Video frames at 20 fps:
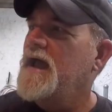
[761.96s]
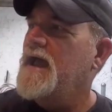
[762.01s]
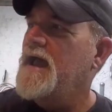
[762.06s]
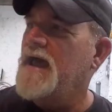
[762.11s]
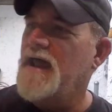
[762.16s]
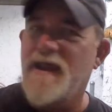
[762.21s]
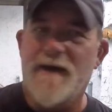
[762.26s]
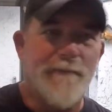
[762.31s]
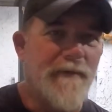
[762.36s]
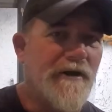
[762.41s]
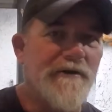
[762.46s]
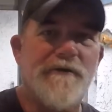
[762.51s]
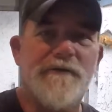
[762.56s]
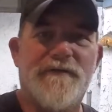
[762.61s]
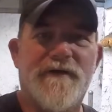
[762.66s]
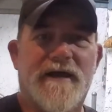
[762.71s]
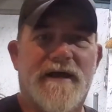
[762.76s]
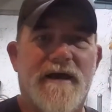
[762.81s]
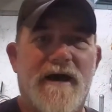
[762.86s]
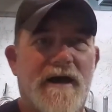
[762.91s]
And I'm under
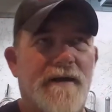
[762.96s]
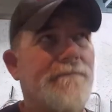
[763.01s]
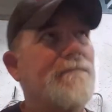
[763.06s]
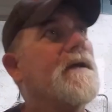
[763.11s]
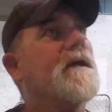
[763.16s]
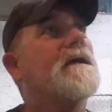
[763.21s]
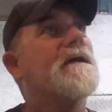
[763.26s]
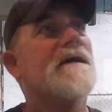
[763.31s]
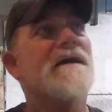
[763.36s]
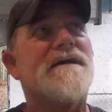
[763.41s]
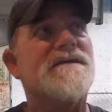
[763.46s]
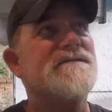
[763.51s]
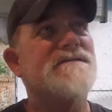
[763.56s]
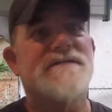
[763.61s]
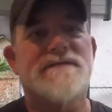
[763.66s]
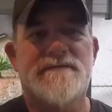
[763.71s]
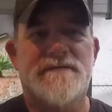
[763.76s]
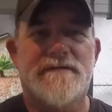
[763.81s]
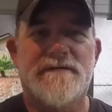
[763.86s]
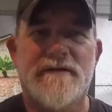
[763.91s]
the gun because
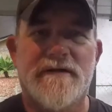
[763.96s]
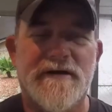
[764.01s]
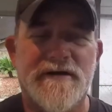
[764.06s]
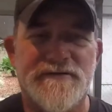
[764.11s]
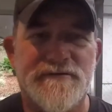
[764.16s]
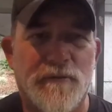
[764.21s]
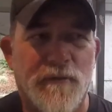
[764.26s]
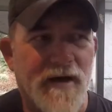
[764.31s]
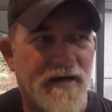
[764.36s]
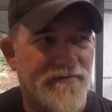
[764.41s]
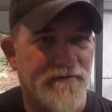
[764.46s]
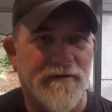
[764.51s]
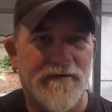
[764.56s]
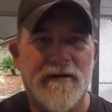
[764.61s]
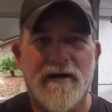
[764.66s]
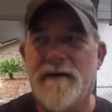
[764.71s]
look at the weather.